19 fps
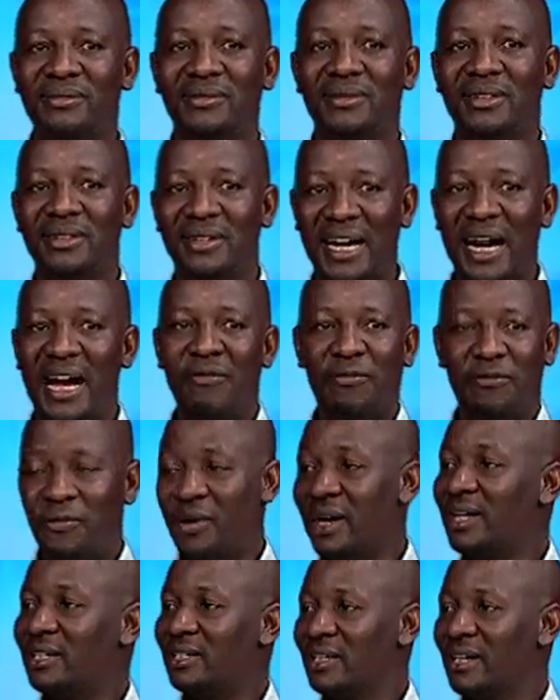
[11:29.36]
rough
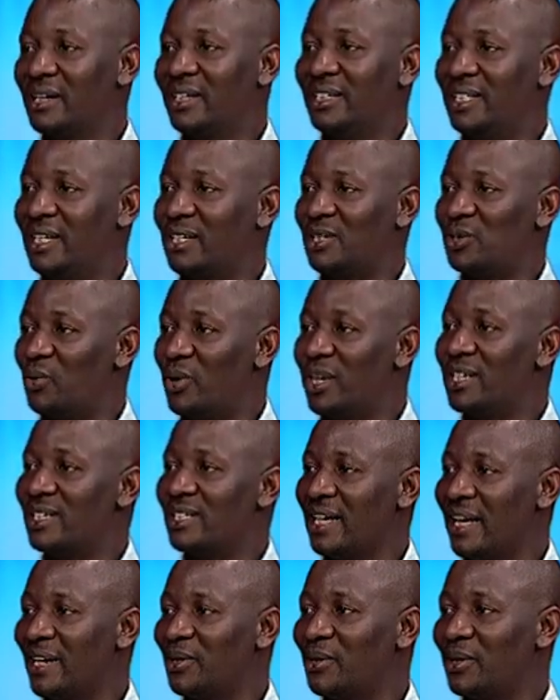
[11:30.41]
when he's
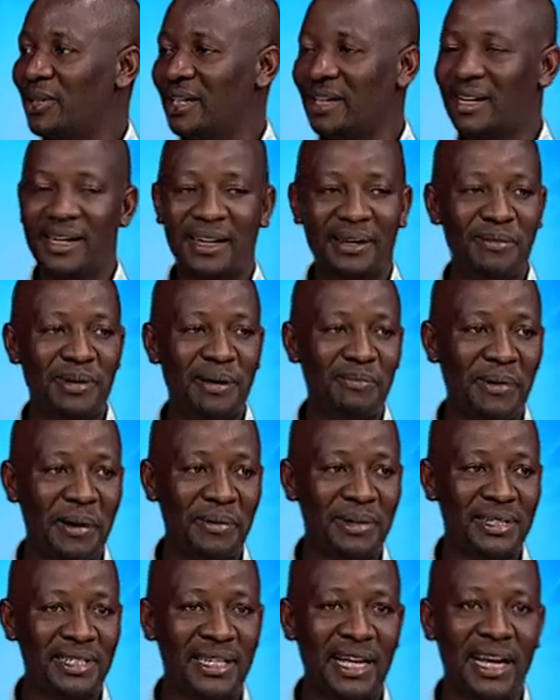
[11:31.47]
handling
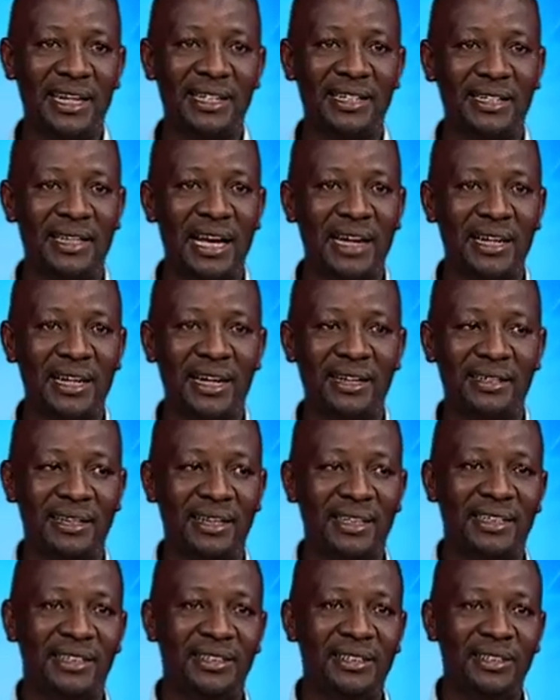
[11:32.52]
Mbabazi and
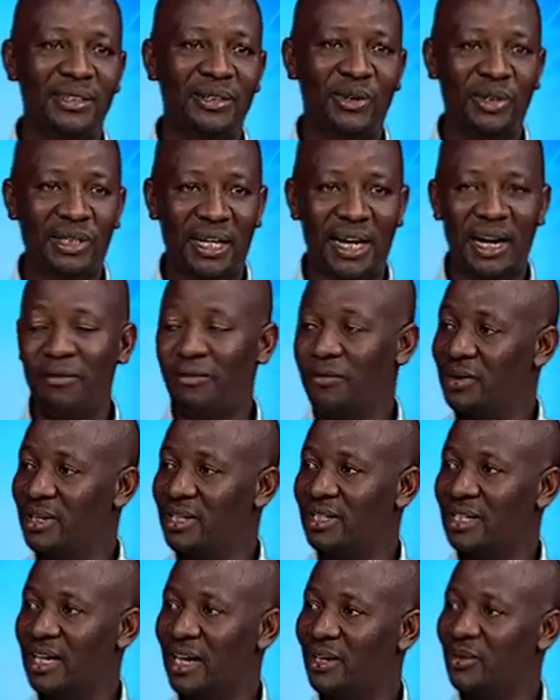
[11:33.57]
not rough when
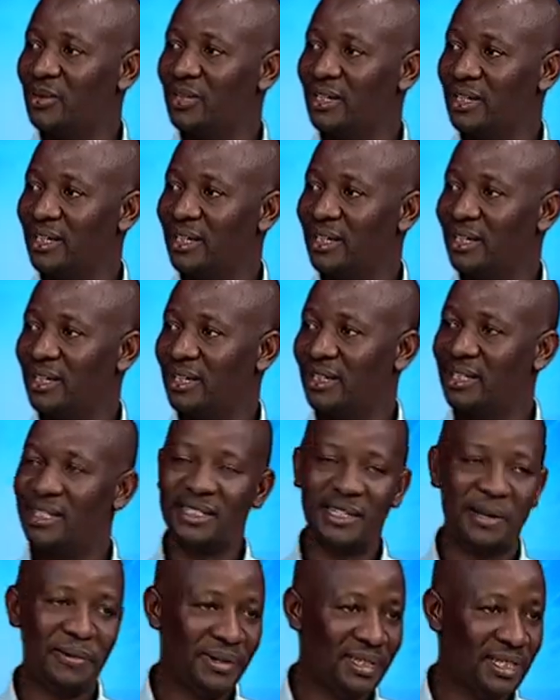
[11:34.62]
he's handling
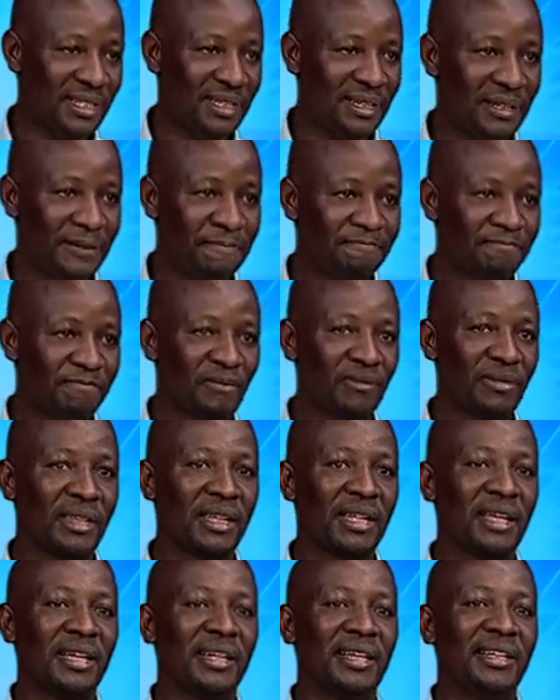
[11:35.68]
Kizza Besigye.
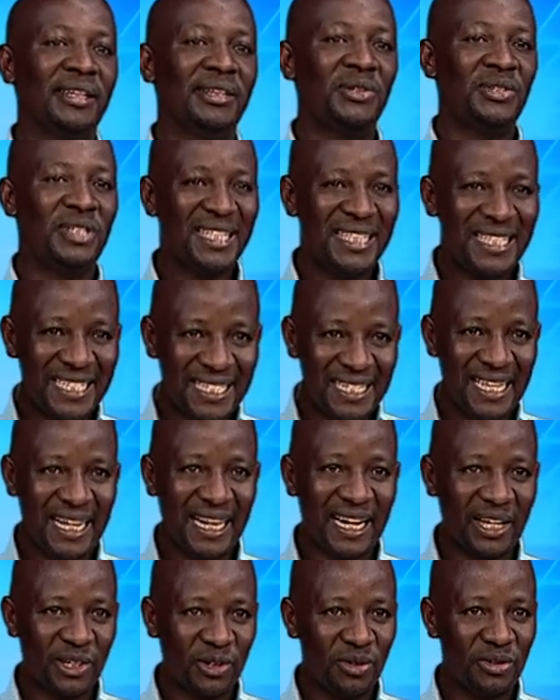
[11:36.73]
You see, these
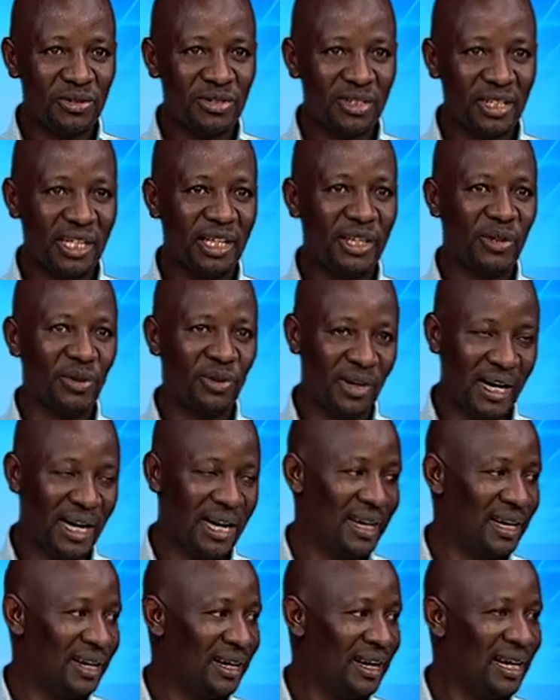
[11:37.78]
elections in
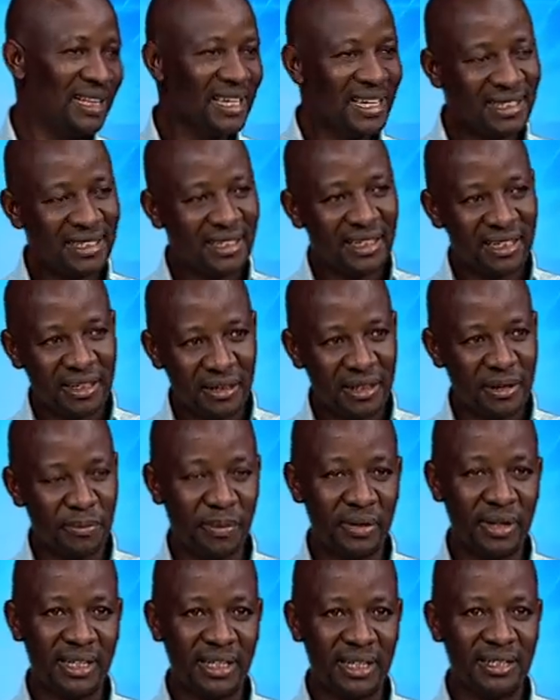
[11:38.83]
Uganda, and that's the
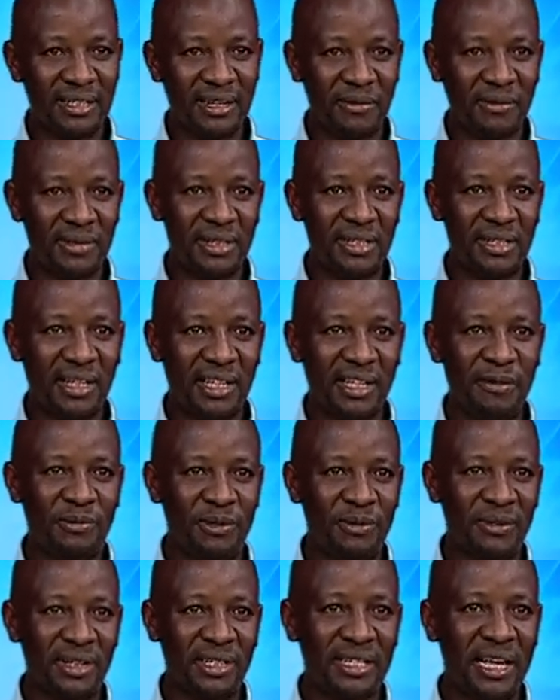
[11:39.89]
point Kizza Besigye keeps
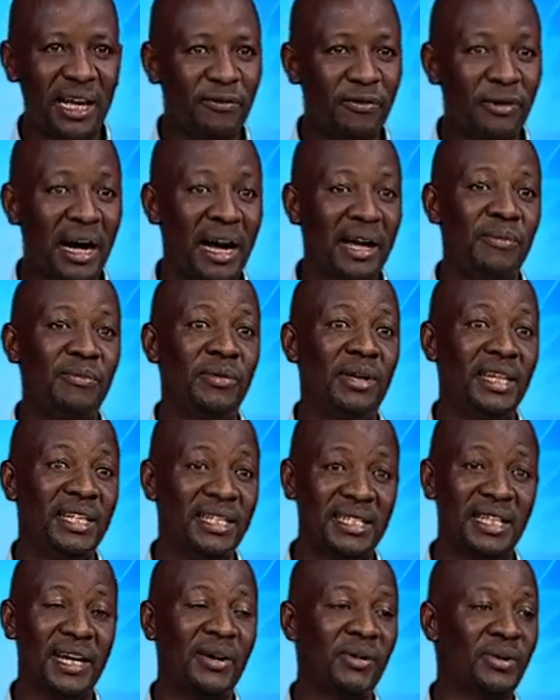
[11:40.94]
making. I may
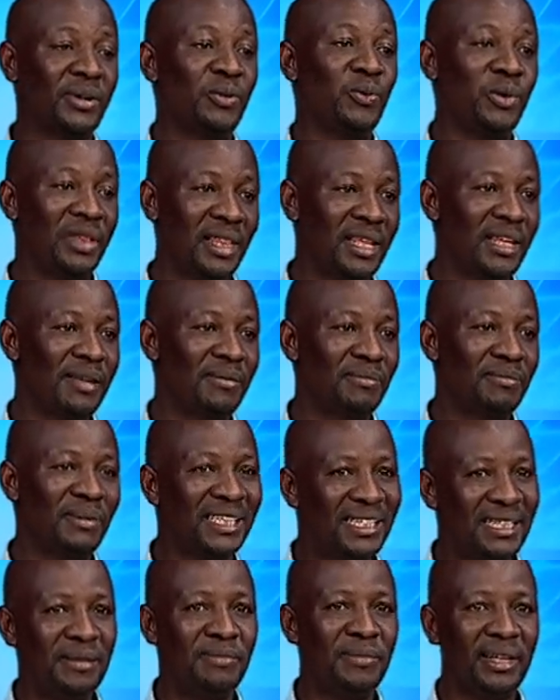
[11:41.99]
disagree with him, but
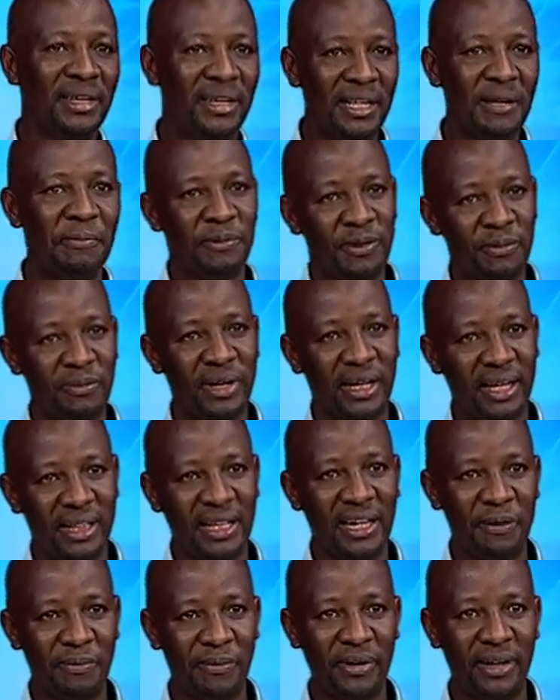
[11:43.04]
he keeps making
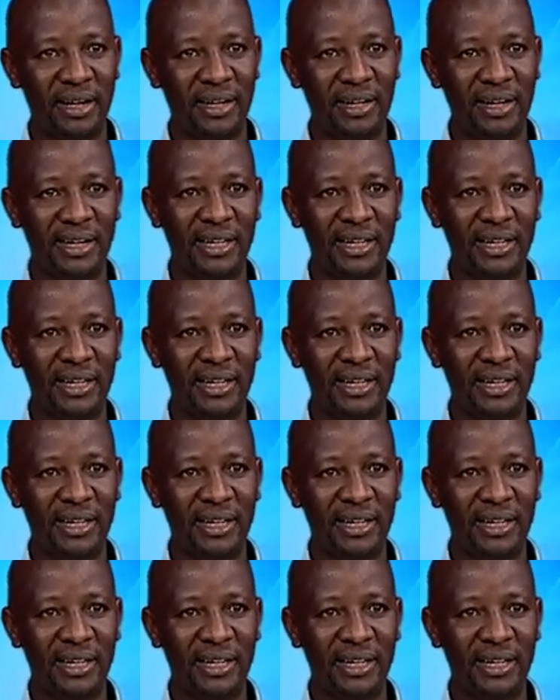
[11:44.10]
that point.